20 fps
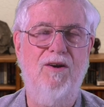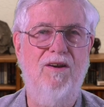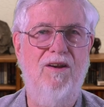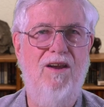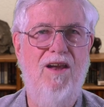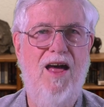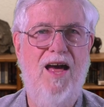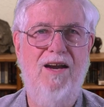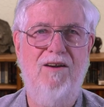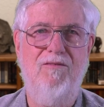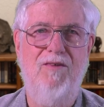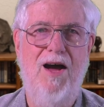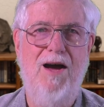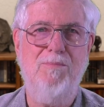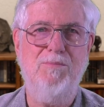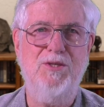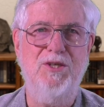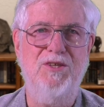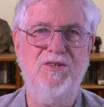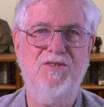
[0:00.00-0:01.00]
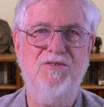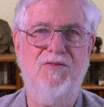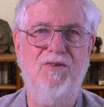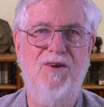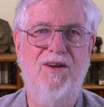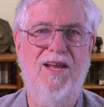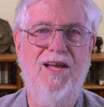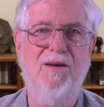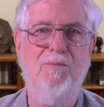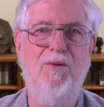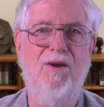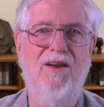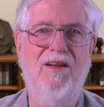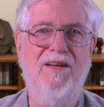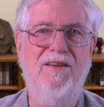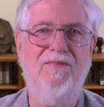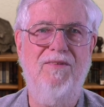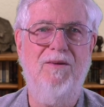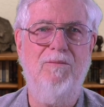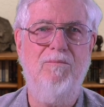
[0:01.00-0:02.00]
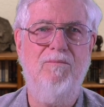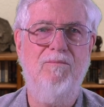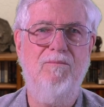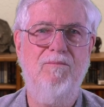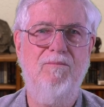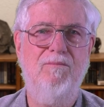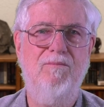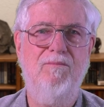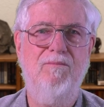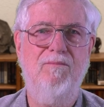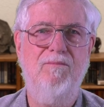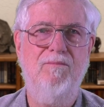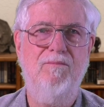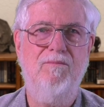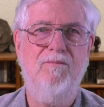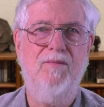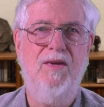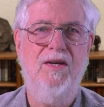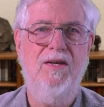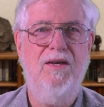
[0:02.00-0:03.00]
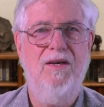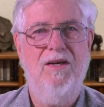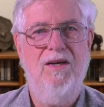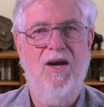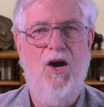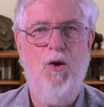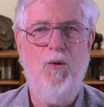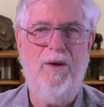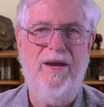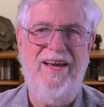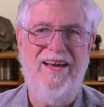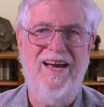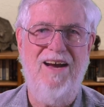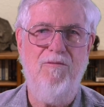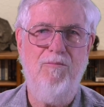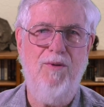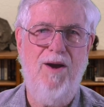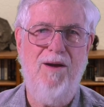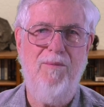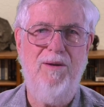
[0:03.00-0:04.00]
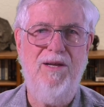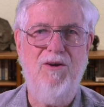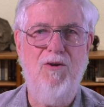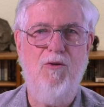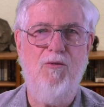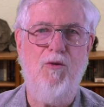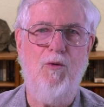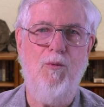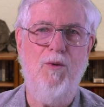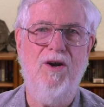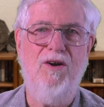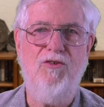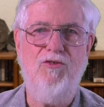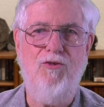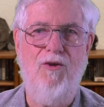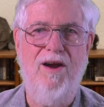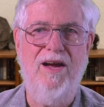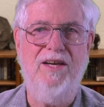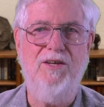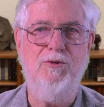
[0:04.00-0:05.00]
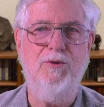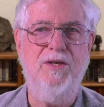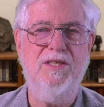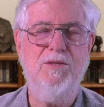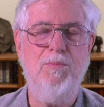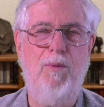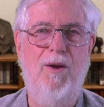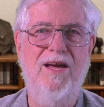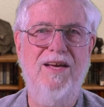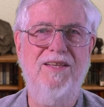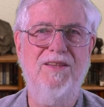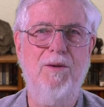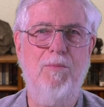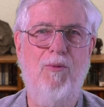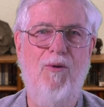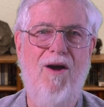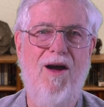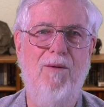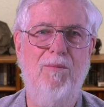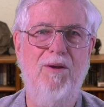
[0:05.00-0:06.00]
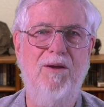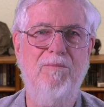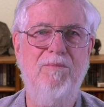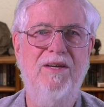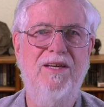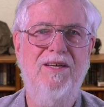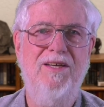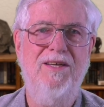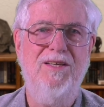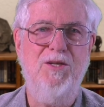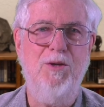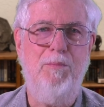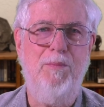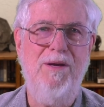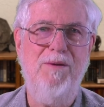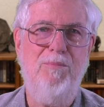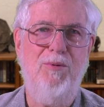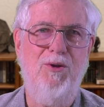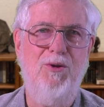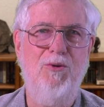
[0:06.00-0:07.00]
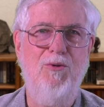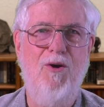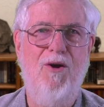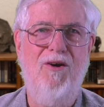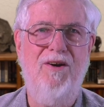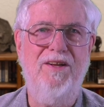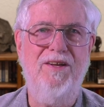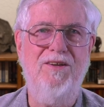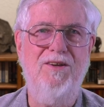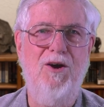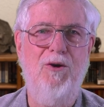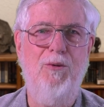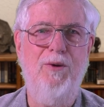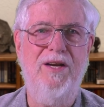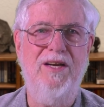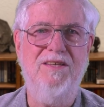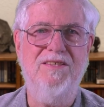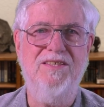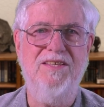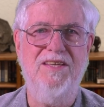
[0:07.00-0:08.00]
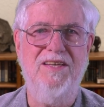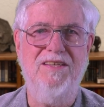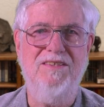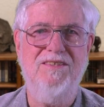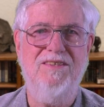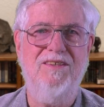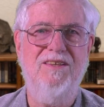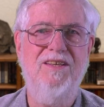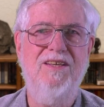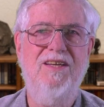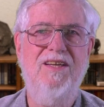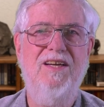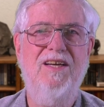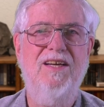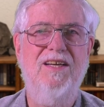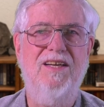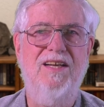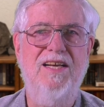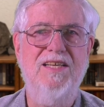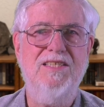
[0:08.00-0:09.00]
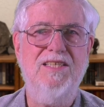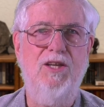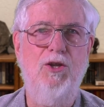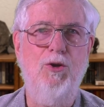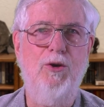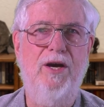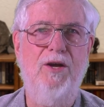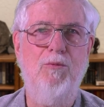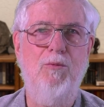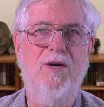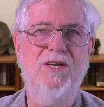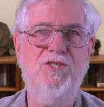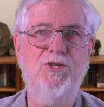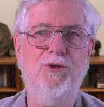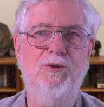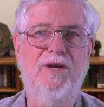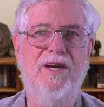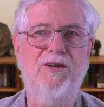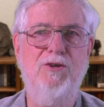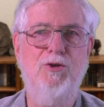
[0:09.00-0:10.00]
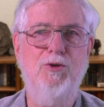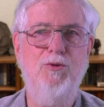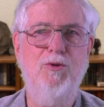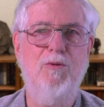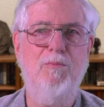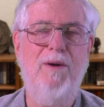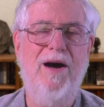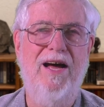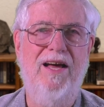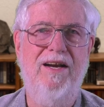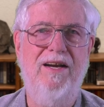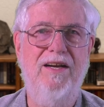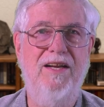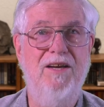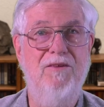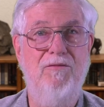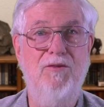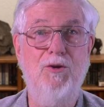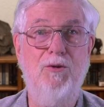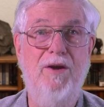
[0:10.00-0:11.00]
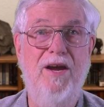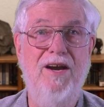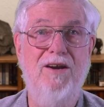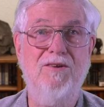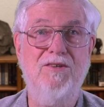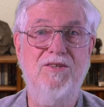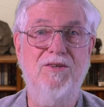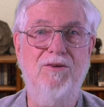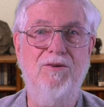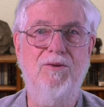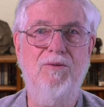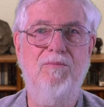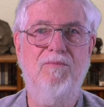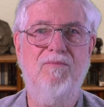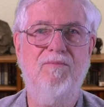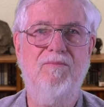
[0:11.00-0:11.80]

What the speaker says: a lot of options for labeling them. Okay, I've probably overworked trying to explain the problem to people who already know it exists. Let's look at what you can do about it if you care to.